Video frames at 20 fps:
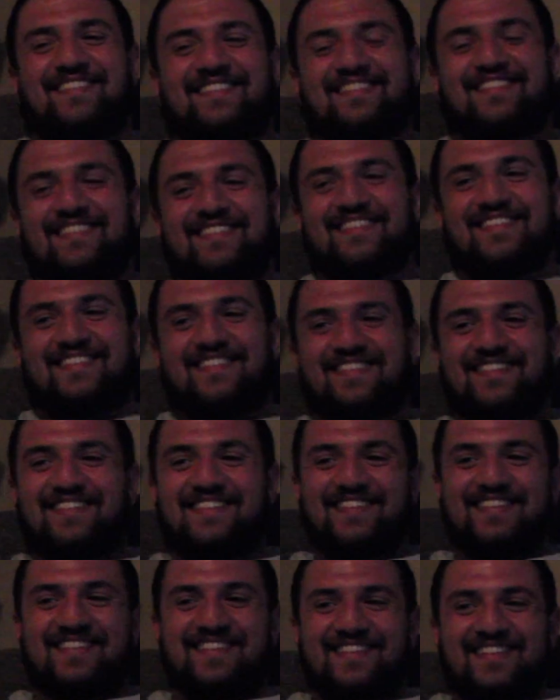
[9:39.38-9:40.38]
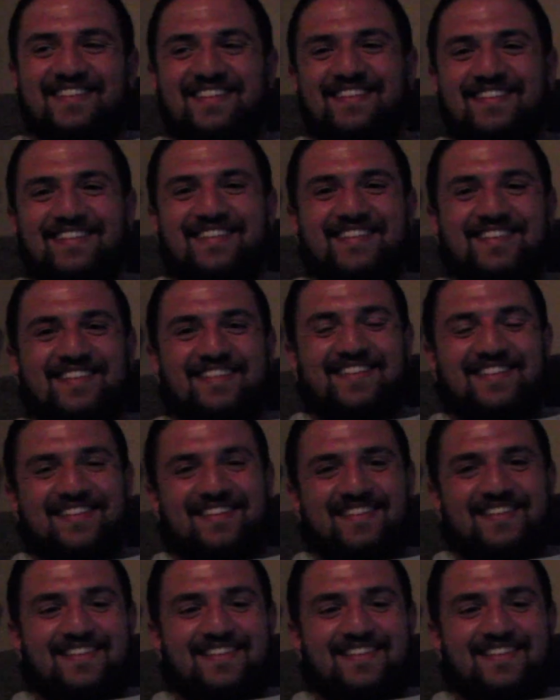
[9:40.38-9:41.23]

Nobody speaks.